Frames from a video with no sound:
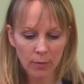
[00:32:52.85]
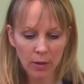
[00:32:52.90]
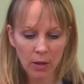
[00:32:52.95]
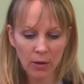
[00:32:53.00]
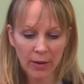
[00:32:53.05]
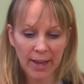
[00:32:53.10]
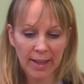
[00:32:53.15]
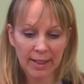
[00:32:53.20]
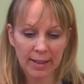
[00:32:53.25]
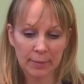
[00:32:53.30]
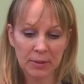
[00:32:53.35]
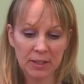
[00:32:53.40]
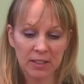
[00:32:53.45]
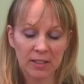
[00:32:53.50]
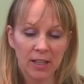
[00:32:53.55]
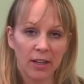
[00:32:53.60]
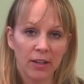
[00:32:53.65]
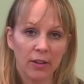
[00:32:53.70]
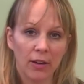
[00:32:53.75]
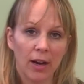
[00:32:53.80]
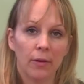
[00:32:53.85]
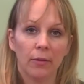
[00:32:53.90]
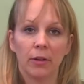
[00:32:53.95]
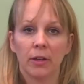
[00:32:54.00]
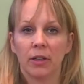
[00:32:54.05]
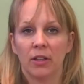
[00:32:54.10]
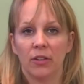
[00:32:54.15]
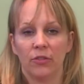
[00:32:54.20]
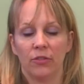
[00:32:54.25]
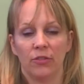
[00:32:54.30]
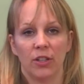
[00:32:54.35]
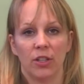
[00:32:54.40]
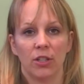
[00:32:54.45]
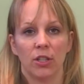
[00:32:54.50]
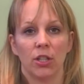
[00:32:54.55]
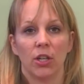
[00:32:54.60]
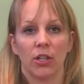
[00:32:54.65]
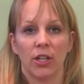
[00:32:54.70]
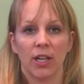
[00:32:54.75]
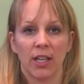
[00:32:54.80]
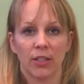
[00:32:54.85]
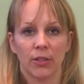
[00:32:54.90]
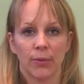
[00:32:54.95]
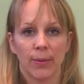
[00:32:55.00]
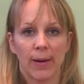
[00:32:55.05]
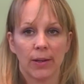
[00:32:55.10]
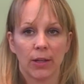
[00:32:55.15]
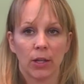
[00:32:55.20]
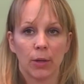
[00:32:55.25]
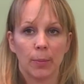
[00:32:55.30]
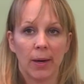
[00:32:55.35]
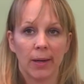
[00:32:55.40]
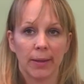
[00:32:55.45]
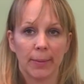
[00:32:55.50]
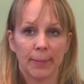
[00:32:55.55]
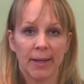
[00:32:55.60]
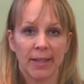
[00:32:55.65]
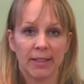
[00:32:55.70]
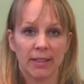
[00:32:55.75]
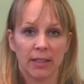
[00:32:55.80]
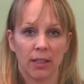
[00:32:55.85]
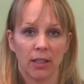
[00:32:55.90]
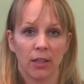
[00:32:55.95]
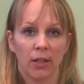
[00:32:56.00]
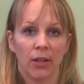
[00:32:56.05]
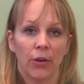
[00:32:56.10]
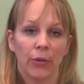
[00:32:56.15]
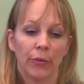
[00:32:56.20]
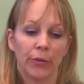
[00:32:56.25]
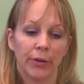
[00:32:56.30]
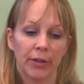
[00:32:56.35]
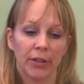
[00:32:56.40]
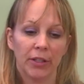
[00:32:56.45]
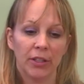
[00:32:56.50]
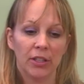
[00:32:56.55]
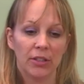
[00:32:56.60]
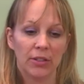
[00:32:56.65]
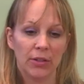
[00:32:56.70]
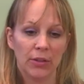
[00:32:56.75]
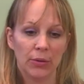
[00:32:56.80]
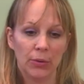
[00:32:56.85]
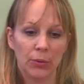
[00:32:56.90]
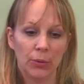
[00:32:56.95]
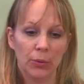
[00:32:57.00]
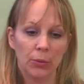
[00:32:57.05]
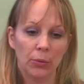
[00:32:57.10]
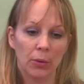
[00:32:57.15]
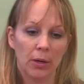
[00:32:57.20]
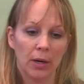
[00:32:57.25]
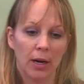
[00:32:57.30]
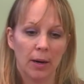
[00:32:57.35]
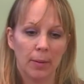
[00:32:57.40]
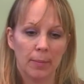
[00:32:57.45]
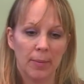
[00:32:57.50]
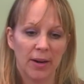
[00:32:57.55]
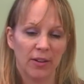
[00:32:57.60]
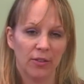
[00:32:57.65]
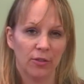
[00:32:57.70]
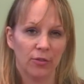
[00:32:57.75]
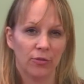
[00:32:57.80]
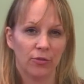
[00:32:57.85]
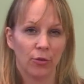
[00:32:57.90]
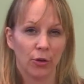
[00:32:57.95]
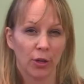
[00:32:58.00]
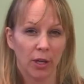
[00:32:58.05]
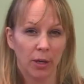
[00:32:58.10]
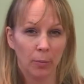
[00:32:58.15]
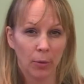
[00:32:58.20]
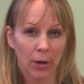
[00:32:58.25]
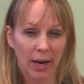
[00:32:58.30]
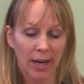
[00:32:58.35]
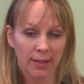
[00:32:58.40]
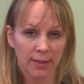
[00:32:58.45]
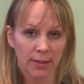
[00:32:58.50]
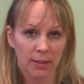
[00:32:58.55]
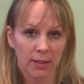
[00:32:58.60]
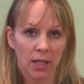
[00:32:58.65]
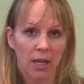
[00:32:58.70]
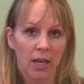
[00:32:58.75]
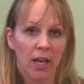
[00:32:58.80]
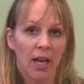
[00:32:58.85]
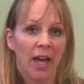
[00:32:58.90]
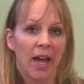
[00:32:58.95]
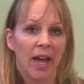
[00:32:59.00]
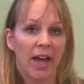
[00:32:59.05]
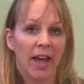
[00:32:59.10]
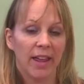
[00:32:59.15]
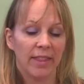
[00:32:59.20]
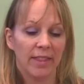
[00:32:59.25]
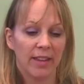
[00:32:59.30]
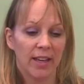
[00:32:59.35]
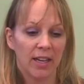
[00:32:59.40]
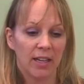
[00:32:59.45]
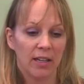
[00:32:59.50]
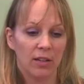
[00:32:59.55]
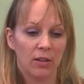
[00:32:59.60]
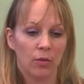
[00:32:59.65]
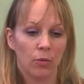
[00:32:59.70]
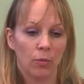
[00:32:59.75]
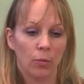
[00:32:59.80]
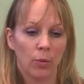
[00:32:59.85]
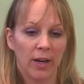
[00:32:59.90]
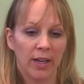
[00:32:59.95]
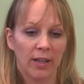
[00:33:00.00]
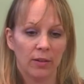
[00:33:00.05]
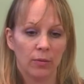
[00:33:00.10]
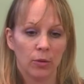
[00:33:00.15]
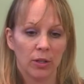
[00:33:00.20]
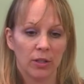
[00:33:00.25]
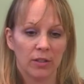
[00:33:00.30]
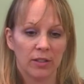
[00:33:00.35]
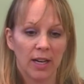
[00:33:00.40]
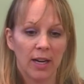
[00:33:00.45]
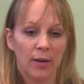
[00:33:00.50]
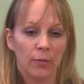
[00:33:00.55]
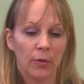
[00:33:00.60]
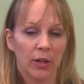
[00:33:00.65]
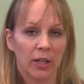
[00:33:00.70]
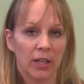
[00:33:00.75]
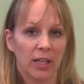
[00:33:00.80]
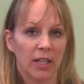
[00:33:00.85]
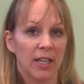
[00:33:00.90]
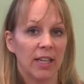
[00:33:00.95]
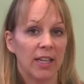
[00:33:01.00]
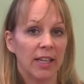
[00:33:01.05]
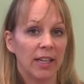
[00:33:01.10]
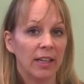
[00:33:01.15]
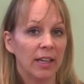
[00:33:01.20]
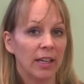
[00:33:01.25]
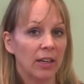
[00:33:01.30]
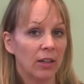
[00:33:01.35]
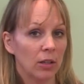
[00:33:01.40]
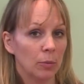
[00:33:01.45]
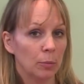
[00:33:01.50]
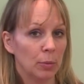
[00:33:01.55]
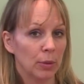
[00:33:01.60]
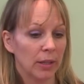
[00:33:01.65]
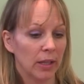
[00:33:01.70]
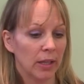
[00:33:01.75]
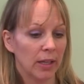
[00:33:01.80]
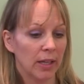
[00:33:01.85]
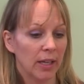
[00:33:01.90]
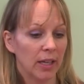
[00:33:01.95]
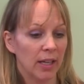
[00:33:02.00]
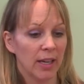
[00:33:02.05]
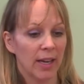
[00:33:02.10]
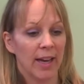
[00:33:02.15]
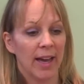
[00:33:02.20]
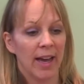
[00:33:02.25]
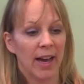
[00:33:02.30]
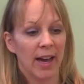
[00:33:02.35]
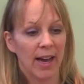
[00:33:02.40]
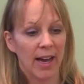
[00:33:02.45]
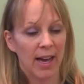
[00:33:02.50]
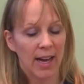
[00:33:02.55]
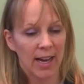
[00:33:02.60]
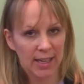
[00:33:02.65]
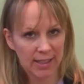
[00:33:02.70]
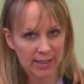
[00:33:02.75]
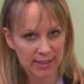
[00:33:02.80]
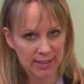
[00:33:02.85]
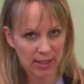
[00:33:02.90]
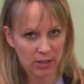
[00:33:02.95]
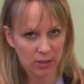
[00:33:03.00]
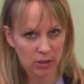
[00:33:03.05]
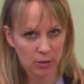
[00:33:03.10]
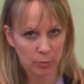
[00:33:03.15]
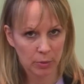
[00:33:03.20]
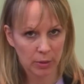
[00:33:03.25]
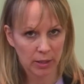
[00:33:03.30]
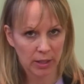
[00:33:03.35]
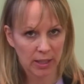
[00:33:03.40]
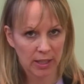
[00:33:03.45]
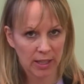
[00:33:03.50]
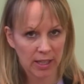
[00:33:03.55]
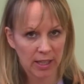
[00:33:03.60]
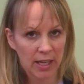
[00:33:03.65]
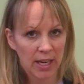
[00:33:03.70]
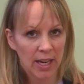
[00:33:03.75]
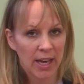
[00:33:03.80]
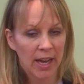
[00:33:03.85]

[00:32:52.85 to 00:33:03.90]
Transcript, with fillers: Okay, let me tell you how we're going to finish our next round of Kapalabhati. We're going to do about 40 breaths, and then when we're done, we're going to inhale completely, exhale completely,